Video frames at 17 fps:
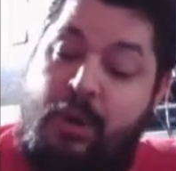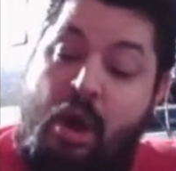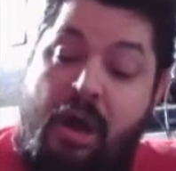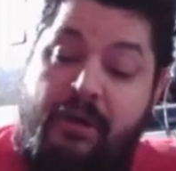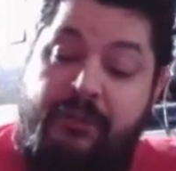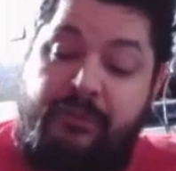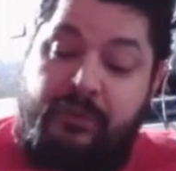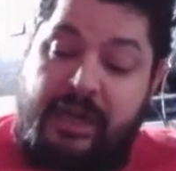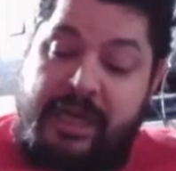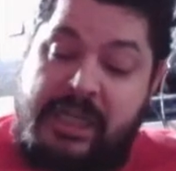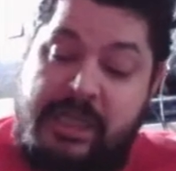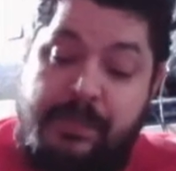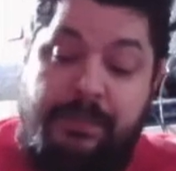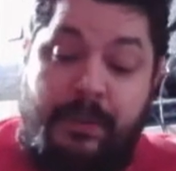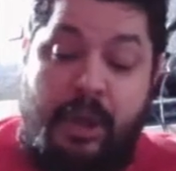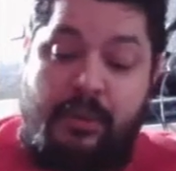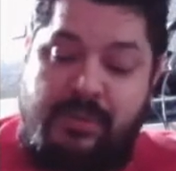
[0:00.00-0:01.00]
but offer
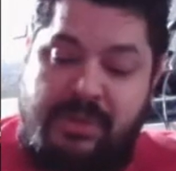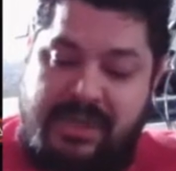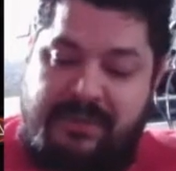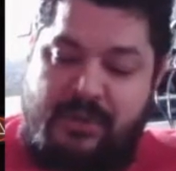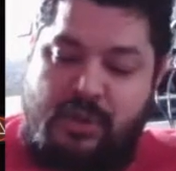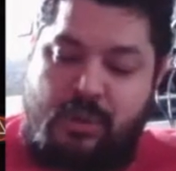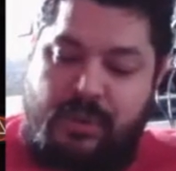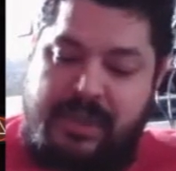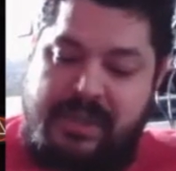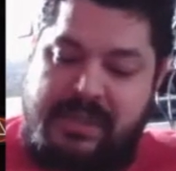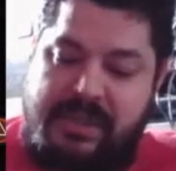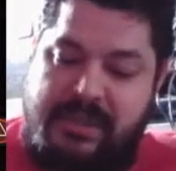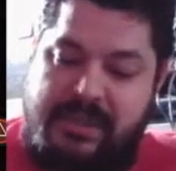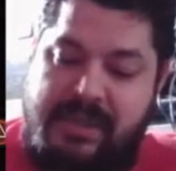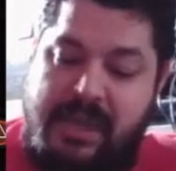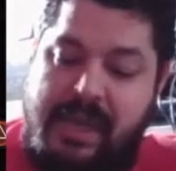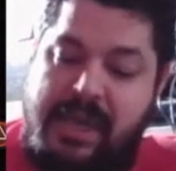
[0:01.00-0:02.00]
explosive
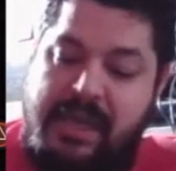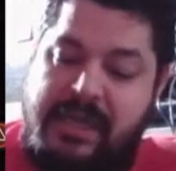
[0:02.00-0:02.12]
choices